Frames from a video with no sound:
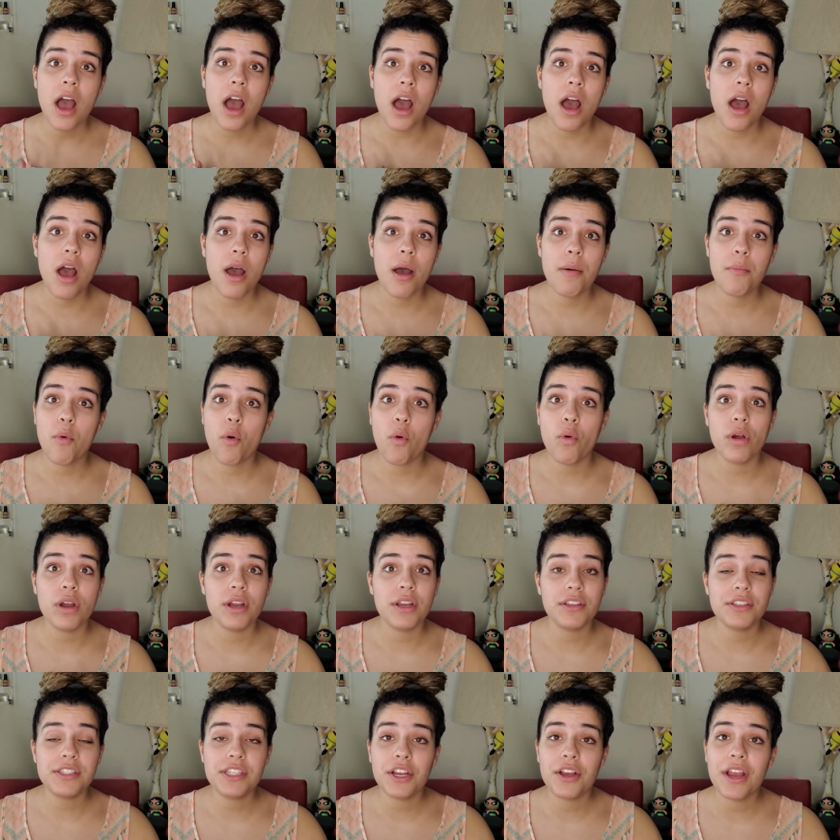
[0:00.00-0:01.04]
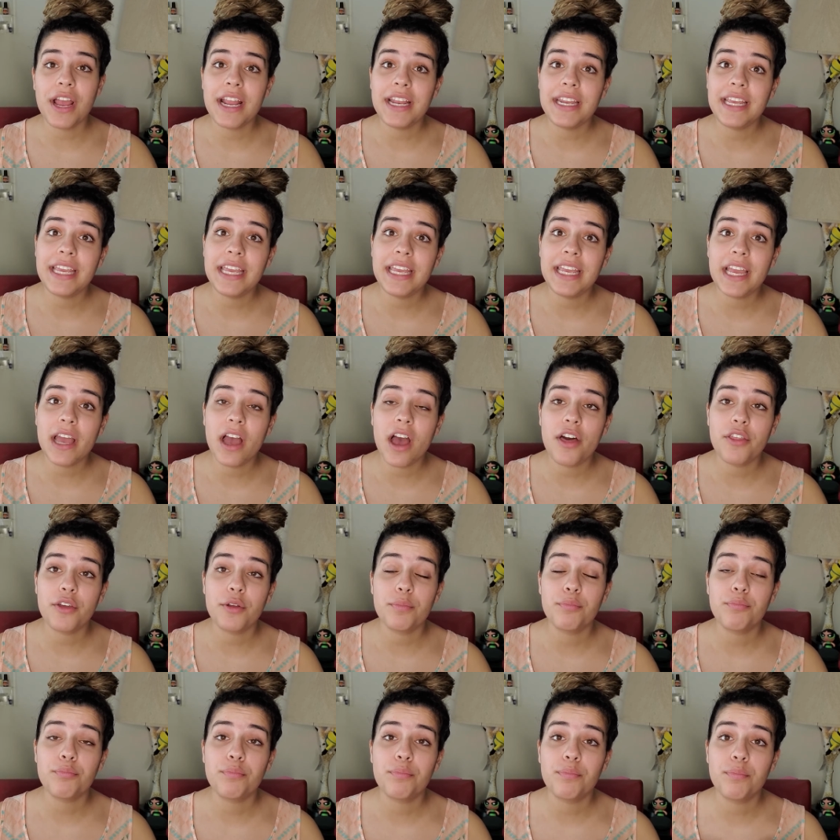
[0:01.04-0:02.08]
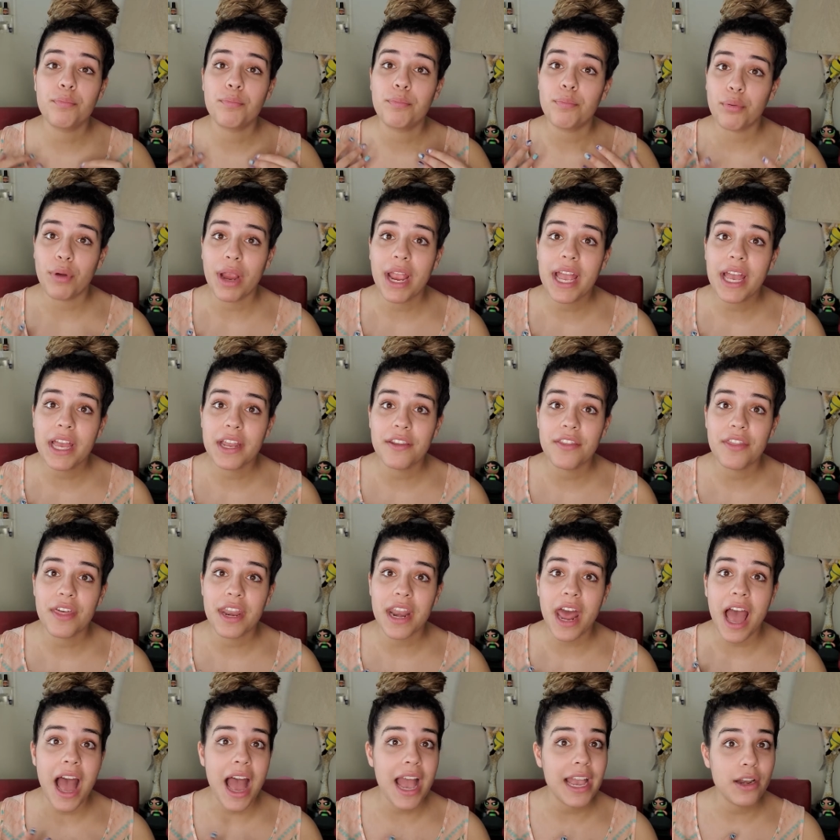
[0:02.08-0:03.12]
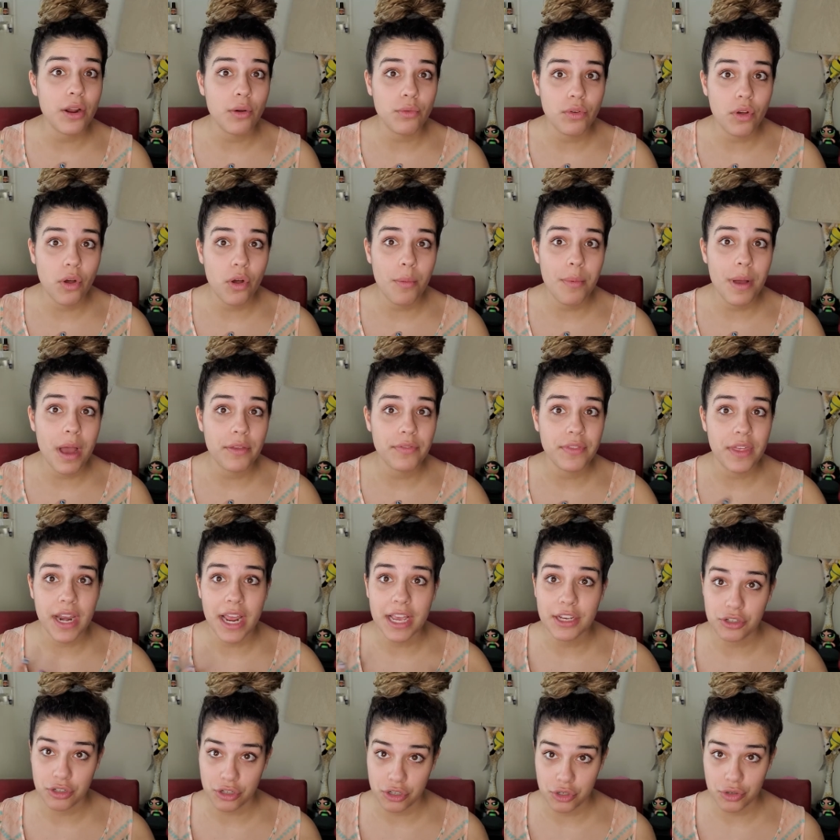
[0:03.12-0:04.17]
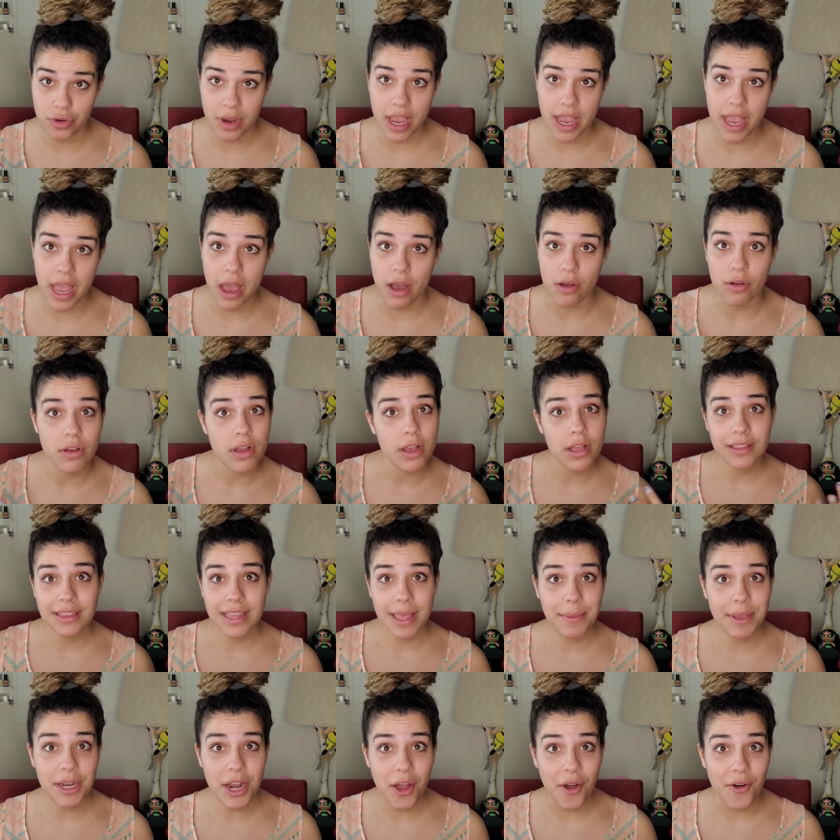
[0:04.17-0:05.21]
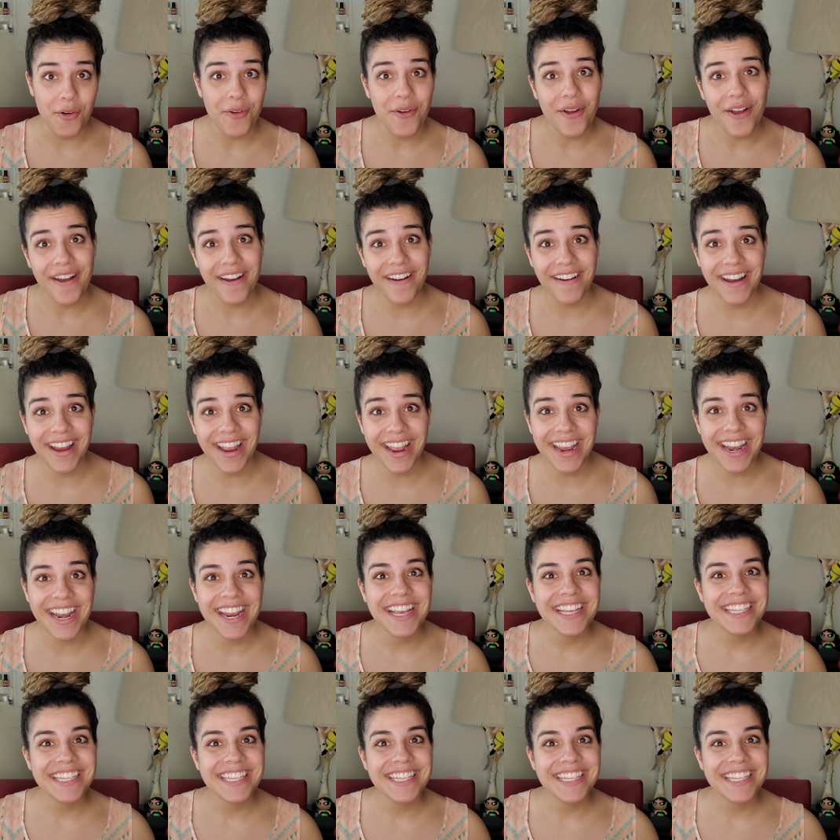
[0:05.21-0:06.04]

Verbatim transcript: Um, or is there any other brand that I don't know about that I should try out? Let me know, all right?